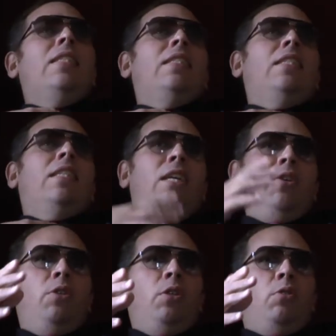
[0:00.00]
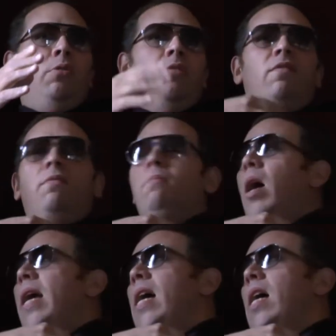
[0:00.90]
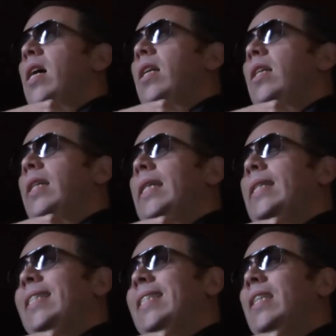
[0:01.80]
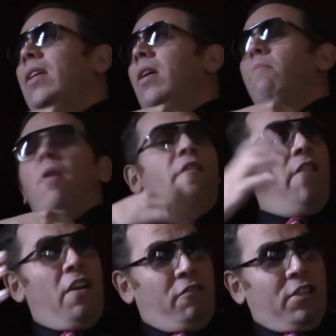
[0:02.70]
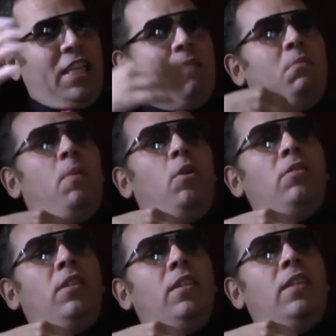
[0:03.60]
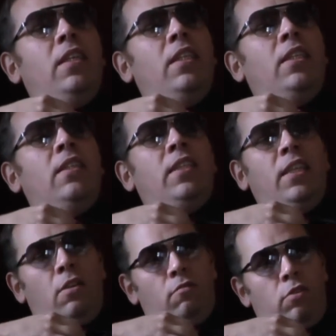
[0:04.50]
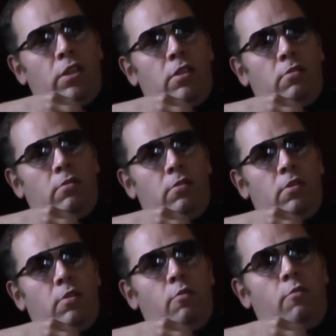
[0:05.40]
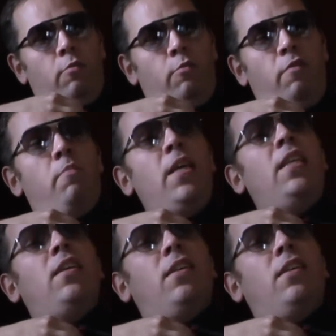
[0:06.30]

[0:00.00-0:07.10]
those films so many times. My, uh, my favourite James Bond is Casino Royale with Peter.